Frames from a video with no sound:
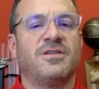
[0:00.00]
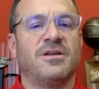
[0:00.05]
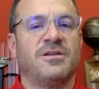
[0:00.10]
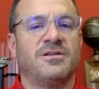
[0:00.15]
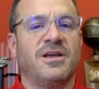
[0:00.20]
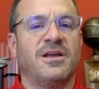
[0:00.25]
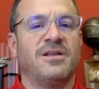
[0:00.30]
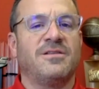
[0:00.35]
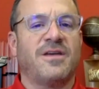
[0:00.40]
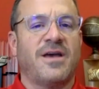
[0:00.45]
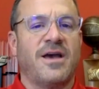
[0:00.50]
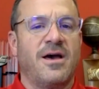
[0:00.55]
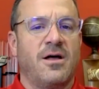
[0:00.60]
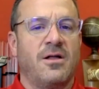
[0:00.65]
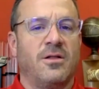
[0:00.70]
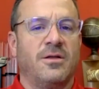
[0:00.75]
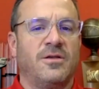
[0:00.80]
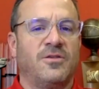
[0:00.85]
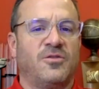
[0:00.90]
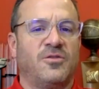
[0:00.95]
to
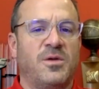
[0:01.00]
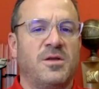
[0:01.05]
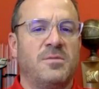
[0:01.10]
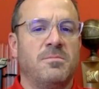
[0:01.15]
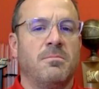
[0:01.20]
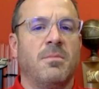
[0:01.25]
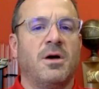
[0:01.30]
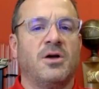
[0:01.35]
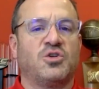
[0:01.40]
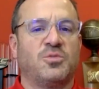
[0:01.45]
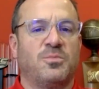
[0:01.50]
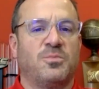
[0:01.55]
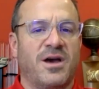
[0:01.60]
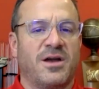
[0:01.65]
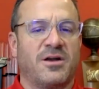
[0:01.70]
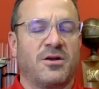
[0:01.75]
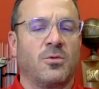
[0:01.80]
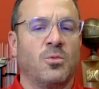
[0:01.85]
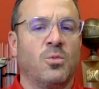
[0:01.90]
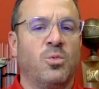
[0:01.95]
detail has been much
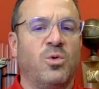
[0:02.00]
better.